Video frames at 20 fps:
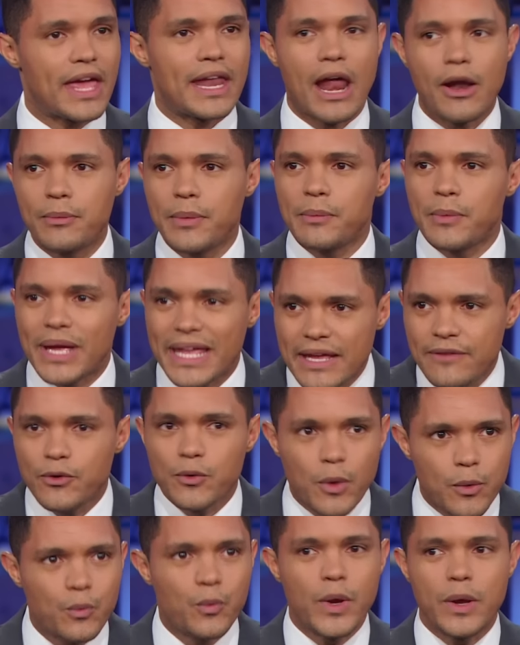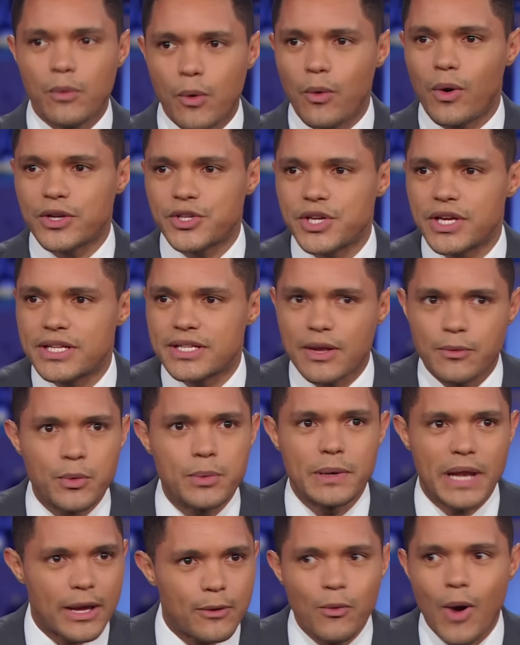And I remember even when we were watching inside, we'd
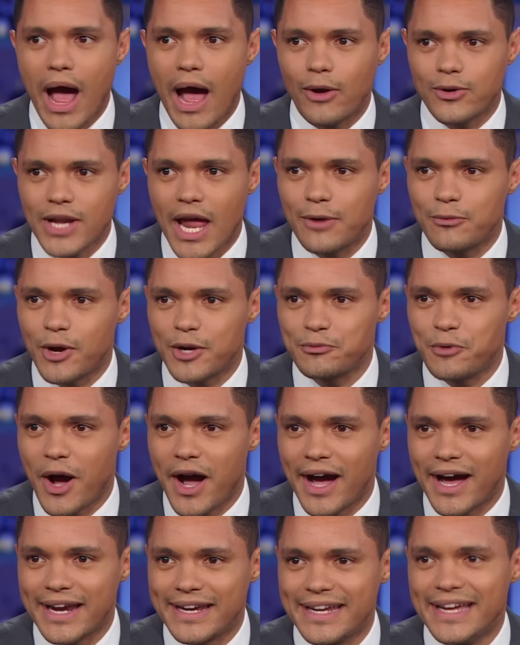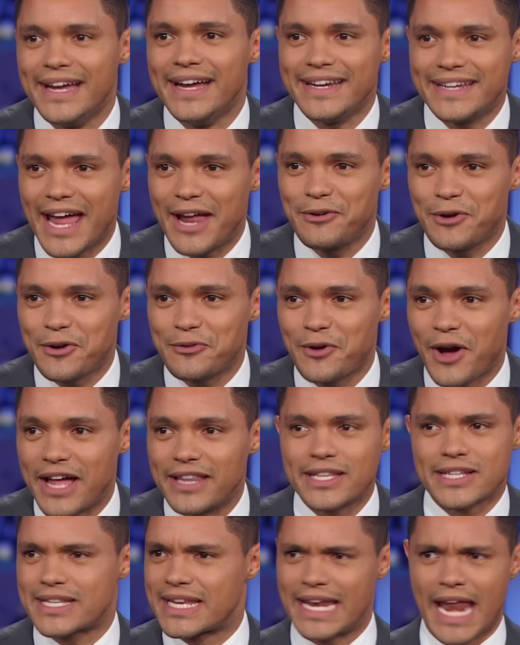be like, wow, 911, 911.
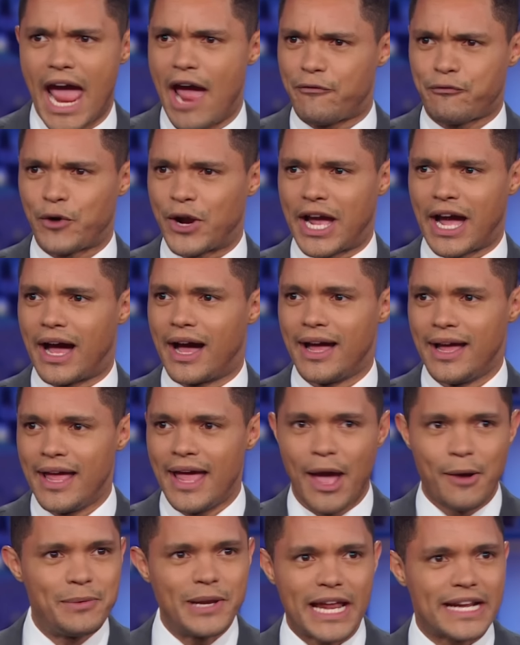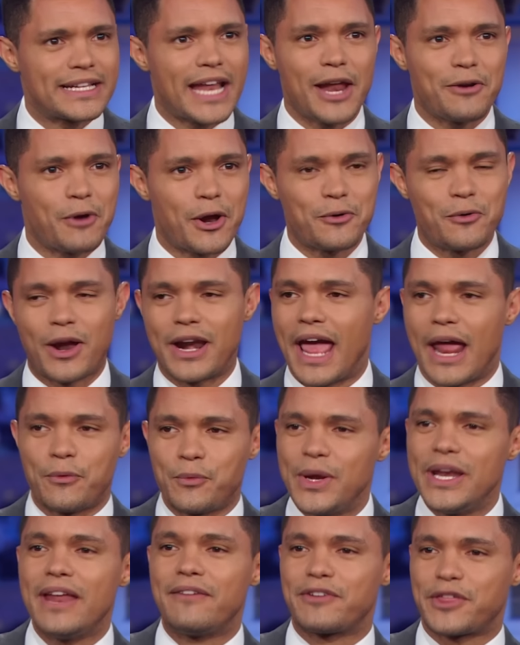And this is in Africa. And we'd be like, 911. And
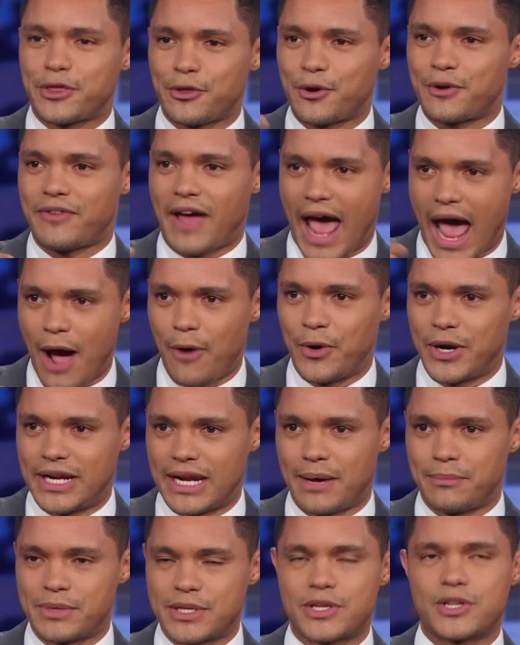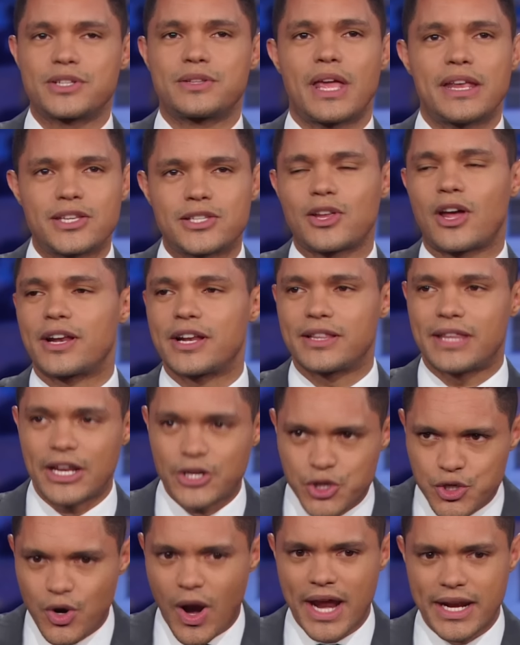we never thought of our numbers because they
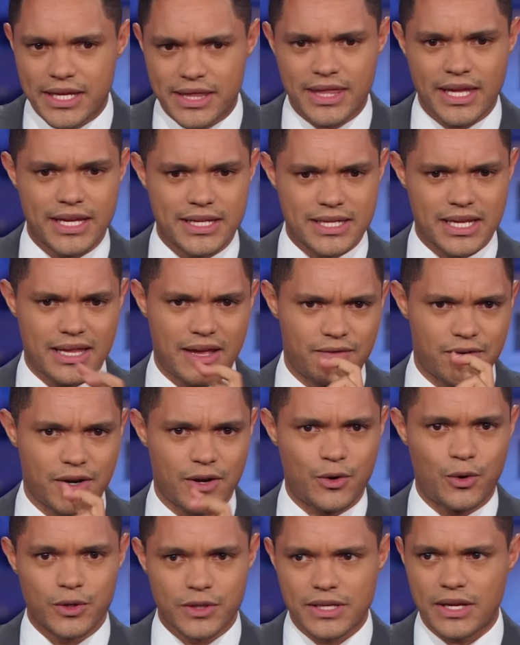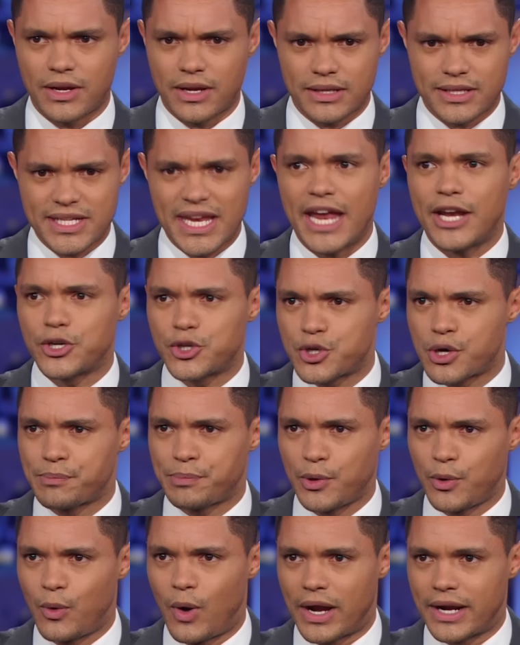tried a thing in South Africa called
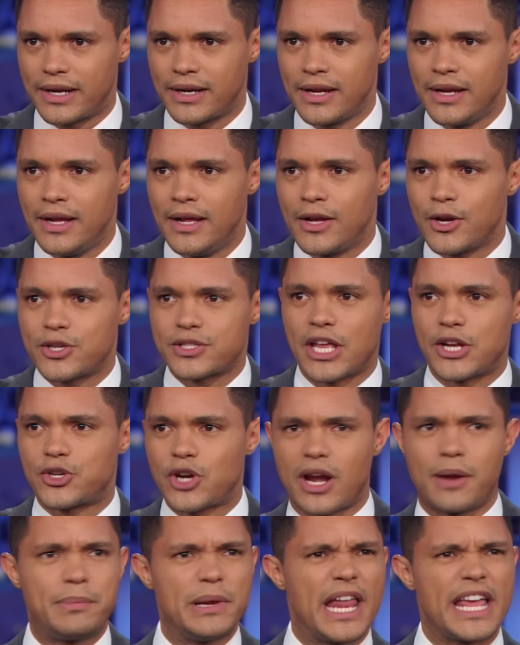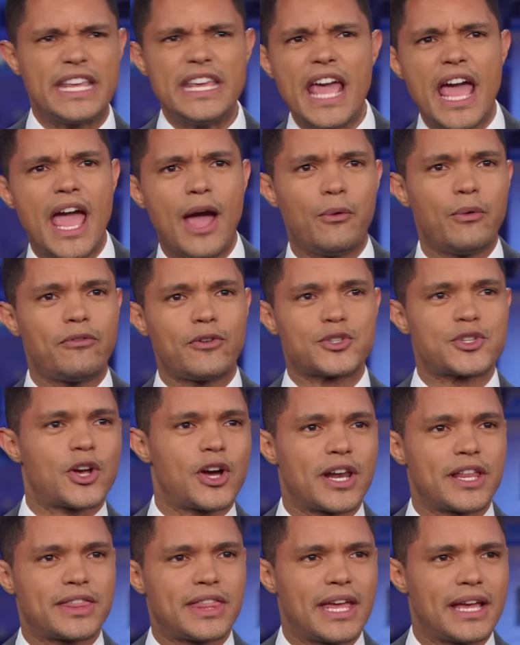10-111, because they tried to be like, yeah, we've also
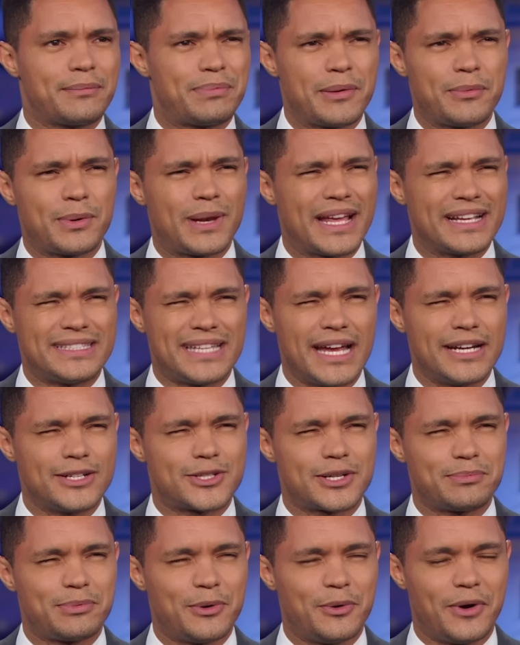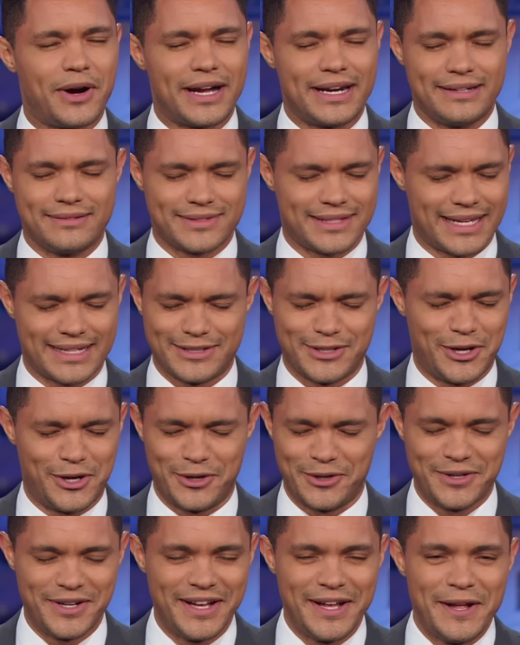got a thing. People were like, 10-111. It was like,
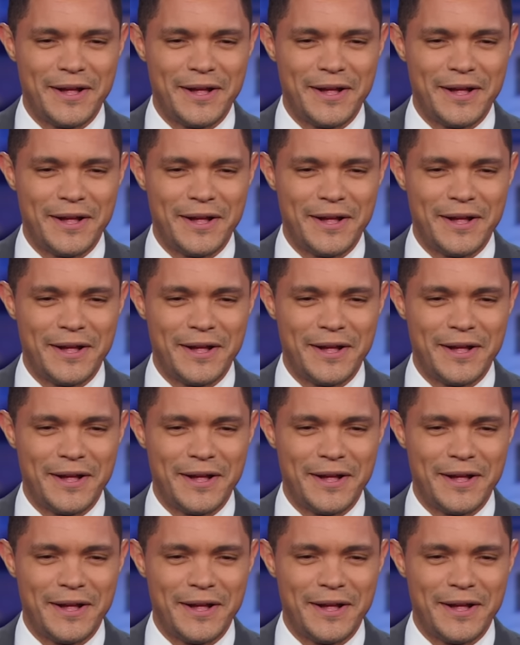no.